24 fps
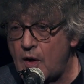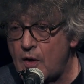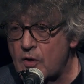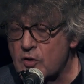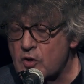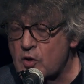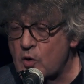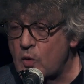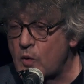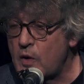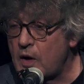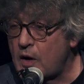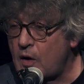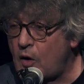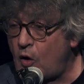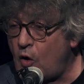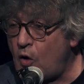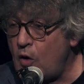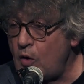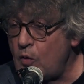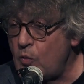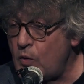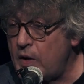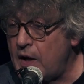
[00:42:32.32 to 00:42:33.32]
So
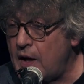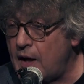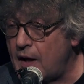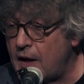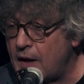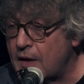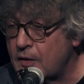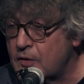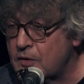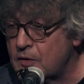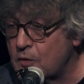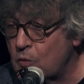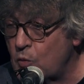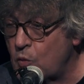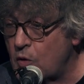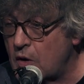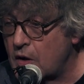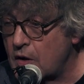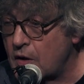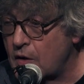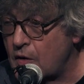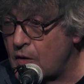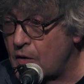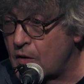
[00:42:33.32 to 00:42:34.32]
all we had to
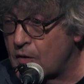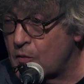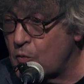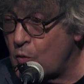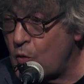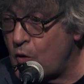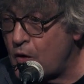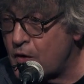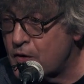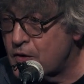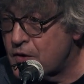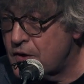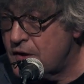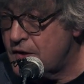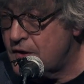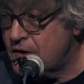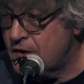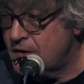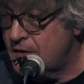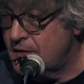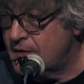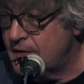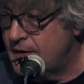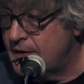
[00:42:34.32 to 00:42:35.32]
work on was
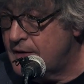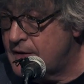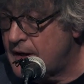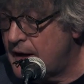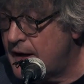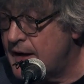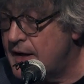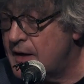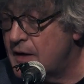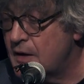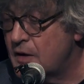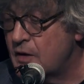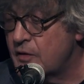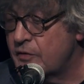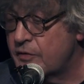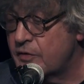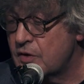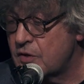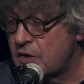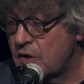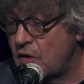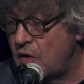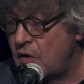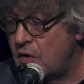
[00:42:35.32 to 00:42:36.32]
the title of the
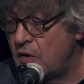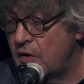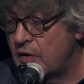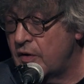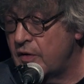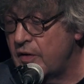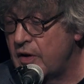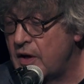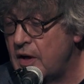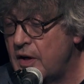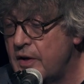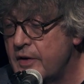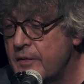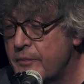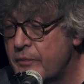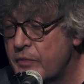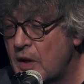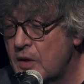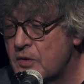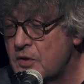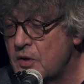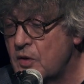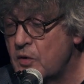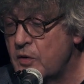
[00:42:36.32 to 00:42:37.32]
song.
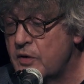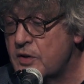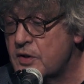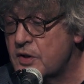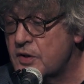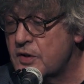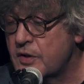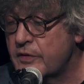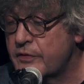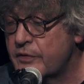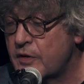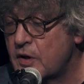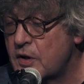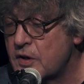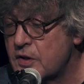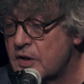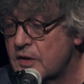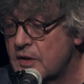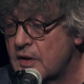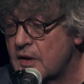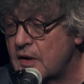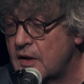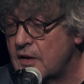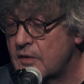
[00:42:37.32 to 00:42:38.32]
So this is the
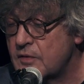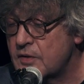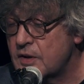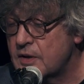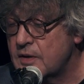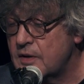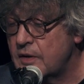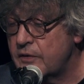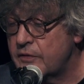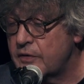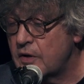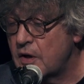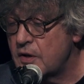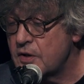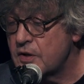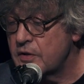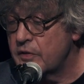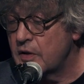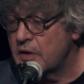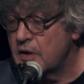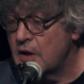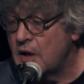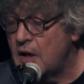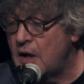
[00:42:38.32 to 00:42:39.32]
first verse of
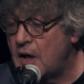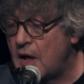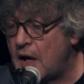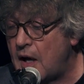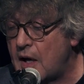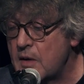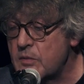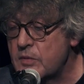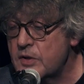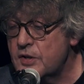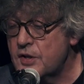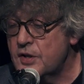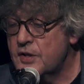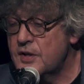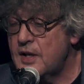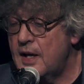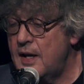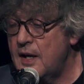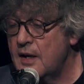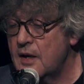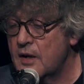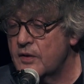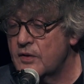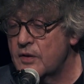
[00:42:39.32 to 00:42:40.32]
it. "I was
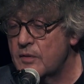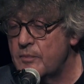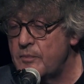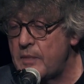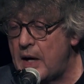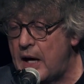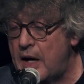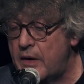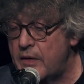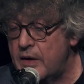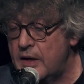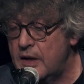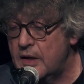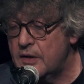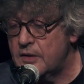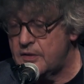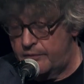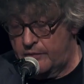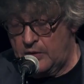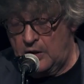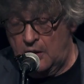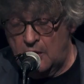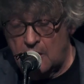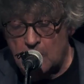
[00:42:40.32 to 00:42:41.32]
staying at the Marriott
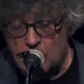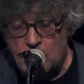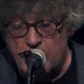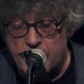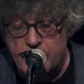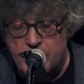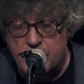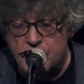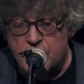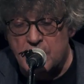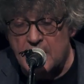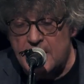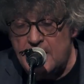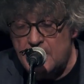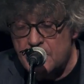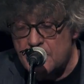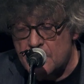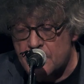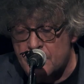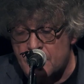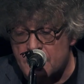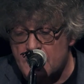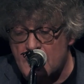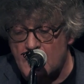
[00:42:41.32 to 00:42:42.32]
with
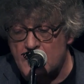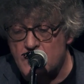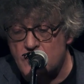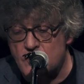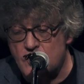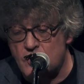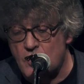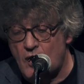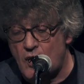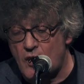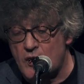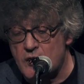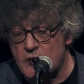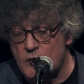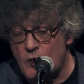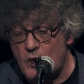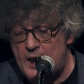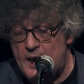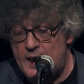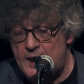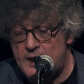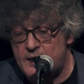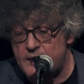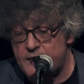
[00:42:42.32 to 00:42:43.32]
Jesus and John
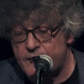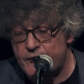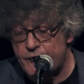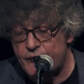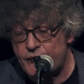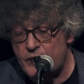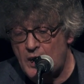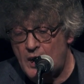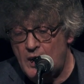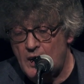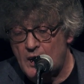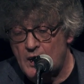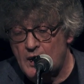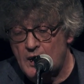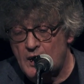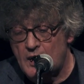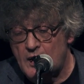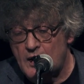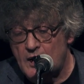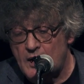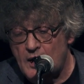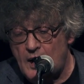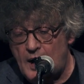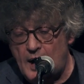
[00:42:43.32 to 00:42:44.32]
Wayne.
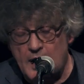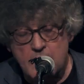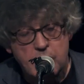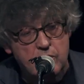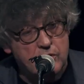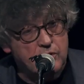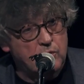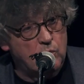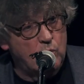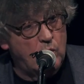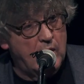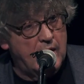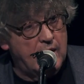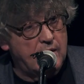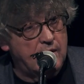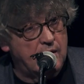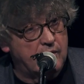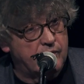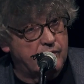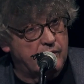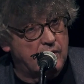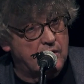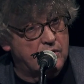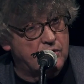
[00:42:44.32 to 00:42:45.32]
I was waiting
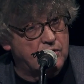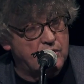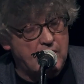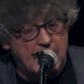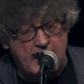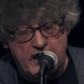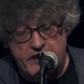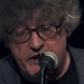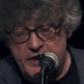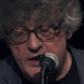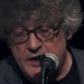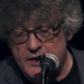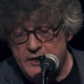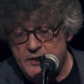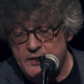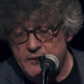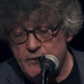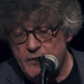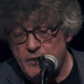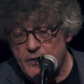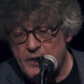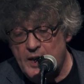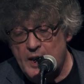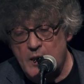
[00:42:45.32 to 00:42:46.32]
for a chariot.
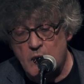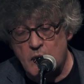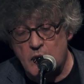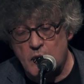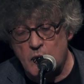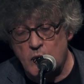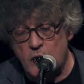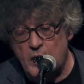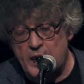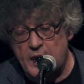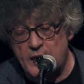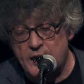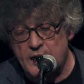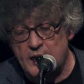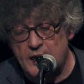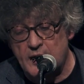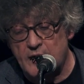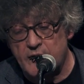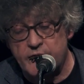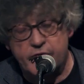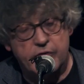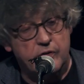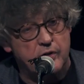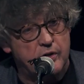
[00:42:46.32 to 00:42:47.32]
They were
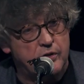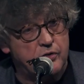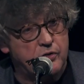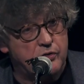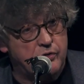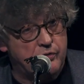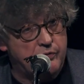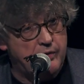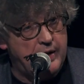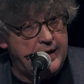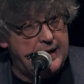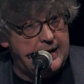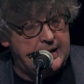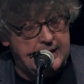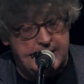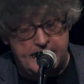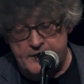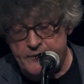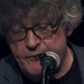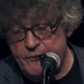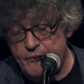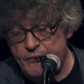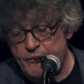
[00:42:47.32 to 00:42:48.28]
waiting for a train.